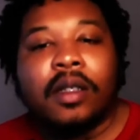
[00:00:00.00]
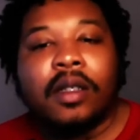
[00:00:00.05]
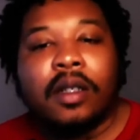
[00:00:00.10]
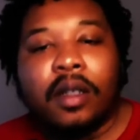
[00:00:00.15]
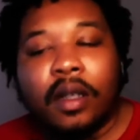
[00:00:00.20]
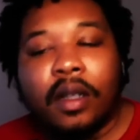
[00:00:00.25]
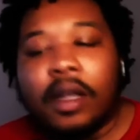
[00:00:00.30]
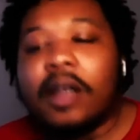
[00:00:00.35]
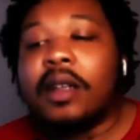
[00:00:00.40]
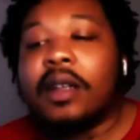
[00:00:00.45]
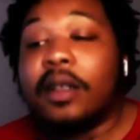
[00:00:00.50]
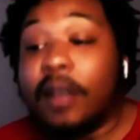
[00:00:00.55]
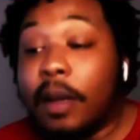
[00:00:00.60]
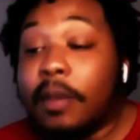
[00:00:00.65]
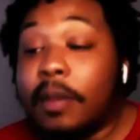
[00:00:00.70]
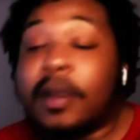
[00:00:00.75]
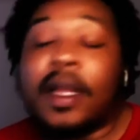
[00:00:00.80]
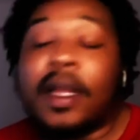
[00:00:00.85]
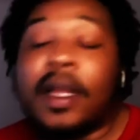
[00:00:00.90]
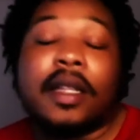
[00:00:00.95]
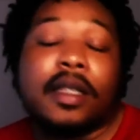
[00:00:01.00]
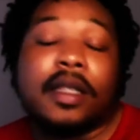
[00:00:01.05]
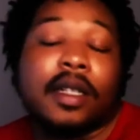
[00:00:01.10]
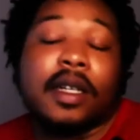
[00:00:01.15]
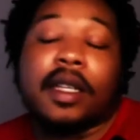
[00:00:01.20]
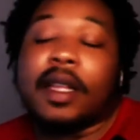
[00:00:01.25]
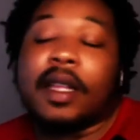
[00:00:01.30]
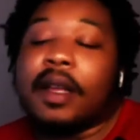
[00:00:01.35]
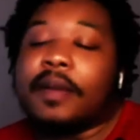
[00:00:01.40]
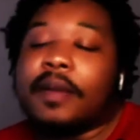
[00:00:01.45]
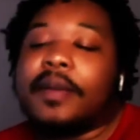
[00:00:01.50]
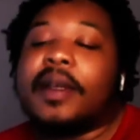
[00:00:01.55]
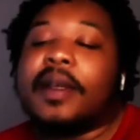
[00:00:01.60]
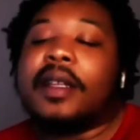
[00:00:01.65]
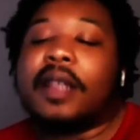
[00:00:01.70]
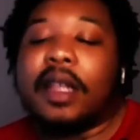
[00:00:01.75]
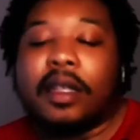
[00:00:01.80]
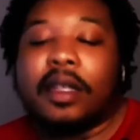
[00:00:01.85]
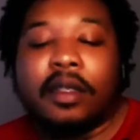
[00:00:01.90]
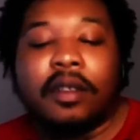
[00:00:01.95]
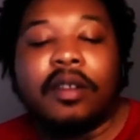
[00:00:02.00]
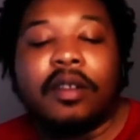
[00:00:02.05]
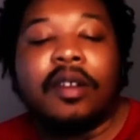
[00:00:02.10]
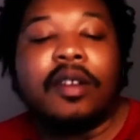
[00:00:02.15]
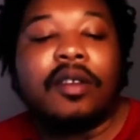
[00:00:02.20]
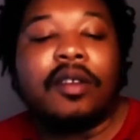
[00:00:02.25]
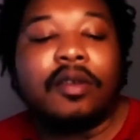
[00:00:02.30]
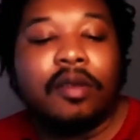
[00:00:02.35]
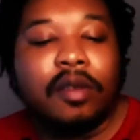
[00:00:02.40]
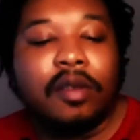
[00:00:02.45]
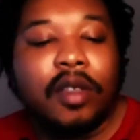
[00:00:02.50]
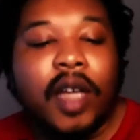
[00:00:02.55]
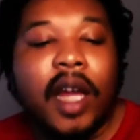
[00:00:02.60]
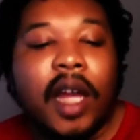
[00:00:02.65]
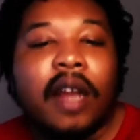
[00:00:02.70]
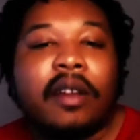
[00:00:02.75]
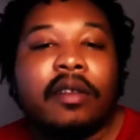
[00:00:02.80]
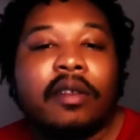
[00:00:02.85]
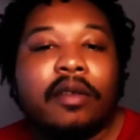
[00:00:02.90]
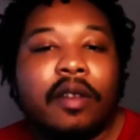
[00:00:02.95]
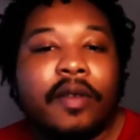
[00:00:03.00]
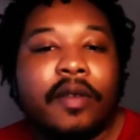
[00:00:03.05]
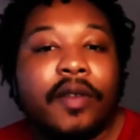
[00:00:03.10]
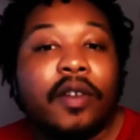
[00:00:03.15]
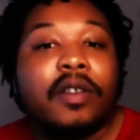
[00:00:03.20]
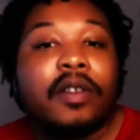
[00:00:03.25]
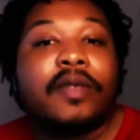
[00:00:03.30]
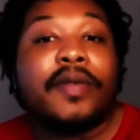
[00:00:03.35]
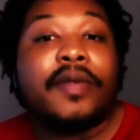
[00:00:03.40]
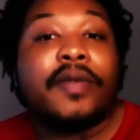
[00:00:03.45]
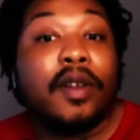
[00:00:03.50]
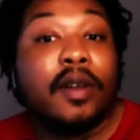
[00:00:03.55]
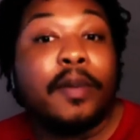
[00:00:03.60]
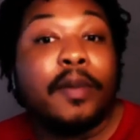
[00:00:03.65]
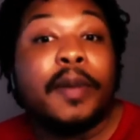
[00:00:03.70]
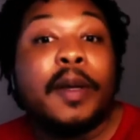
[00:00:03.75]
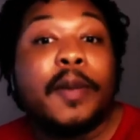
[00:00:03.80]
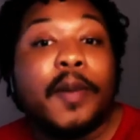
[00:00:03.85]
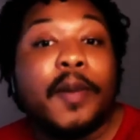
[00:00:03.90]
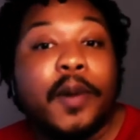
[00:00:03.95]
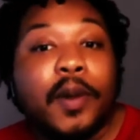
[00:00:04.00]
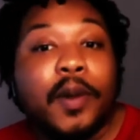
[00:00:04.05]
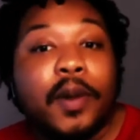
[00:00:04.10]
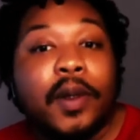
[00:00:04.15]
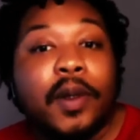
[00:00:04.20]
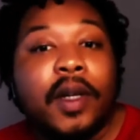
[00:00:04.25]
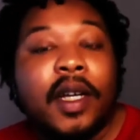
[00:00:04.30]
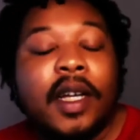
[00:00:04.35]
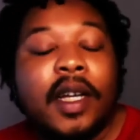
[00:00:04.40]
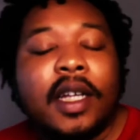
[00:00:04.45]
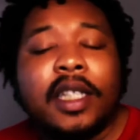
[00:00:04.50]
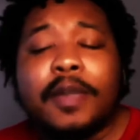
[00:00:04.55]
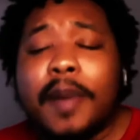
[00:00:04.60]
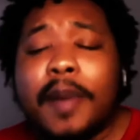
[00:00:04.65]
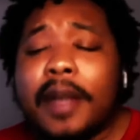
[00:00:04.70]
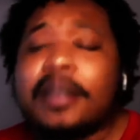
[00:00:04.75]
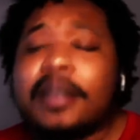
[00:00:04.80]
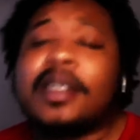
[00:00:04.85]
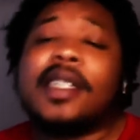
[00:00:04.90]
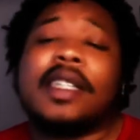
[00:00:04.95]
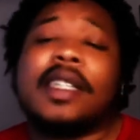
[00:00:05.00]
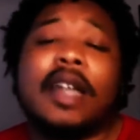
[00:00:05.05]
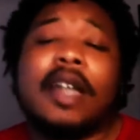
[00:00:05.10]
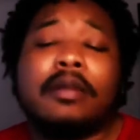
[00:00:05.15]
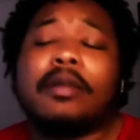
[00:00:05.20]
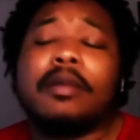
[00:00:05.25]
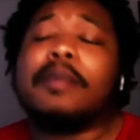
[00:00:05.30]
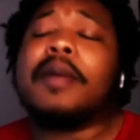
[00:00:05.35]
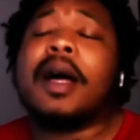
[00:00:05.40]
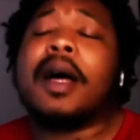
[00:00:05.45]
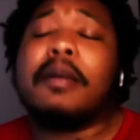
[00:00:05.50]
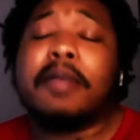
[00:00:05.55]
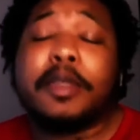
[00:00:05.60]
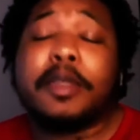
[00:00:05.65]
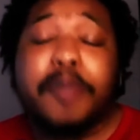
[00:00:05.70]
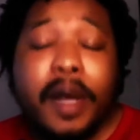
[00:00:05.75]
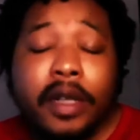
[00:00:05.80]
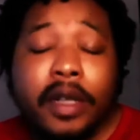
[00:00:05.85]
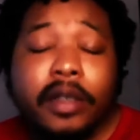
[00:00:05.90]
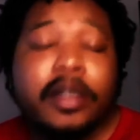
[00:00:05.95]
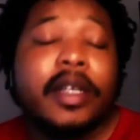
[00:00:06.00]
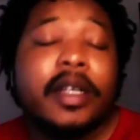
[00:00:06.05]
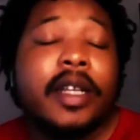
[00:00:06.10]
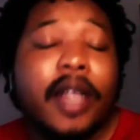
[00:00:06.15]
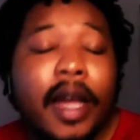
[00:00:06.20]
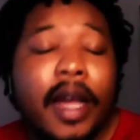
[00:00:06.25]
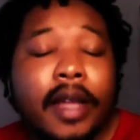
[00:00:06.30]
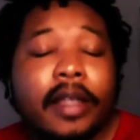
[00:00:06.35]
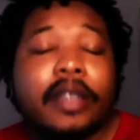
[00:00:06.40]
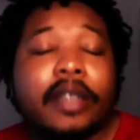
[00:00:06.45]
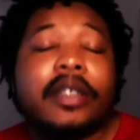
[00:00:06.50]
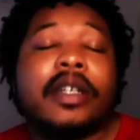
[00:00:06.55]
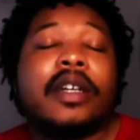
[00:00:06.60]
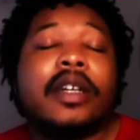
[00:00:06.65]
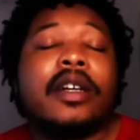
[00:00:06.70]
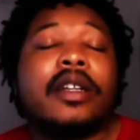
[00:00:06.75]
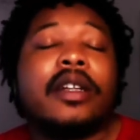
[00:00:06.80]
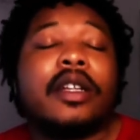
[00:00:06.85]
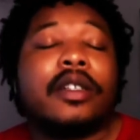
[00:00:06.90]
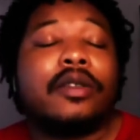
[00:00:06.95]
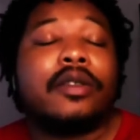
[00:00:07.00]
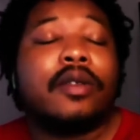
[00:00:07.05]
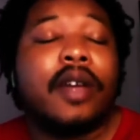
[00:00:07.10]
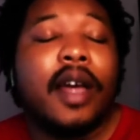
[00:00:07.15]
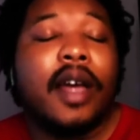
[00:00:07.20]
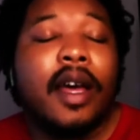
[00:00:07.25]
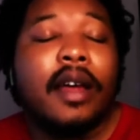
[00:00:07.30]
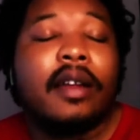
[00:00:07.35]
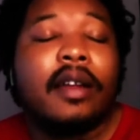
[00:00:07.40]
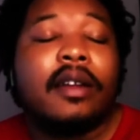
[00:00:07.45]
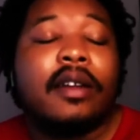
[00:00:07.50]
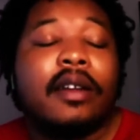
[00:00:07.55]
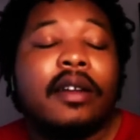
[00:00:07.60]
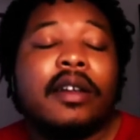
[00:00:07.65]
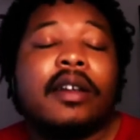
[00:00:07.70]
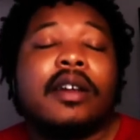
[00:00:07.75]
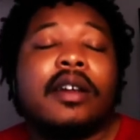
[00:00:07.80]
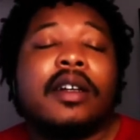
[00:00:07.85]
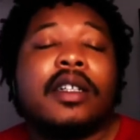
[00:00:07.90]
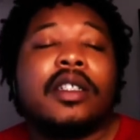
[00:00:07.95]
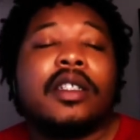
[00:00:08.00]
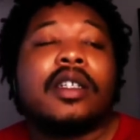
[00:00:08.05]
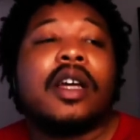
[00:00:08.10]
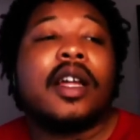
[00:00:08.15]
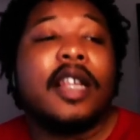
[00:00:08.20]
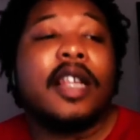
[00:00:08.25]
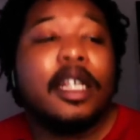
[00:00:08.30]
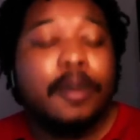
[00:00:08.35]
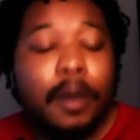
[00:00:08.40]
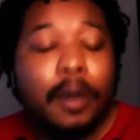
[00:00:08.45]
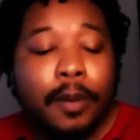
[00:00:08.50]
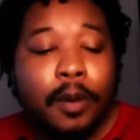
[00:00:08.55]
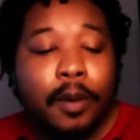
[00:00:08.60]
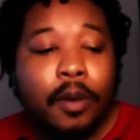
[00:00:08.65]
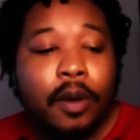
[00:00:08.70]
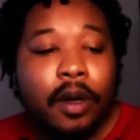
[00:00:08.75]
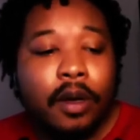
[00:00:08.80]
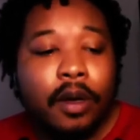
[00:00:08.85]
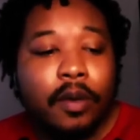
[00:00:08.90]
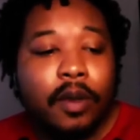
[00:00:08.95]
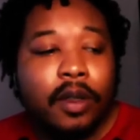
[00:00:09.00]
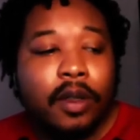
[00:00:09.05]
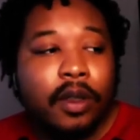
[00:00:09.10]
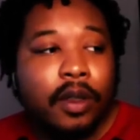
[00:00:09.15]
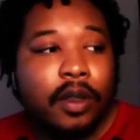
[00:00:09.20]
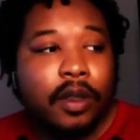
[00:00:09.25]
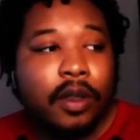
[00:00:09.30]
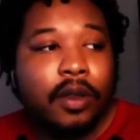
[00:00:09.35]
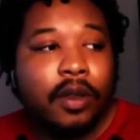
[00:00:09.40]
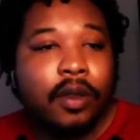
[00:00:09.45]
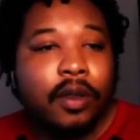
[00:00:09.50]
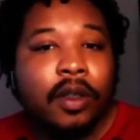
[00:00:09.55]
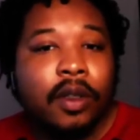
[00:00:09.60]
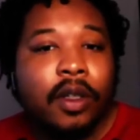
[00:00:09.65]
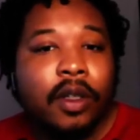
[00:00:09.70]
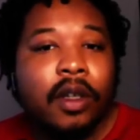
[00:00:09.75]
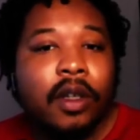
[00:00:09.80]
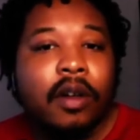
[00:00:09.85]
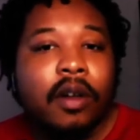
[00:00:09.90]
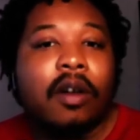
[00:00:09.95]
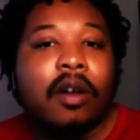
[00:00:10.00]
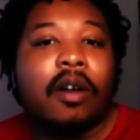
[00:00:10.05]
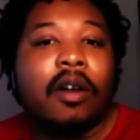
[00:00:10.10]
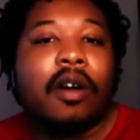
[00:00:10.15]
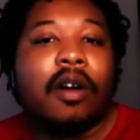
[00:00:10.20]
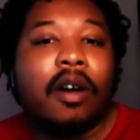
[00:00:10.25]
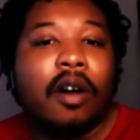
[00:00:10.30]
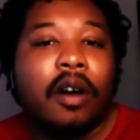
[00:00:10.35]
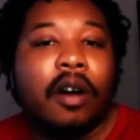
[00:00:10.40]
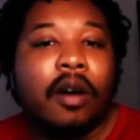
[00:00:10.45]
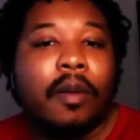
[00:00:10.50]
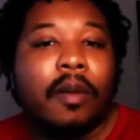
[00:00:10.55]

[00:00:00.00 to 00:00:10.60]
Yeah, I'm glad to hear that, man. That you got a diverse field of people. Especially, I'm especially glad that you're here. That you got Chinese people working with you on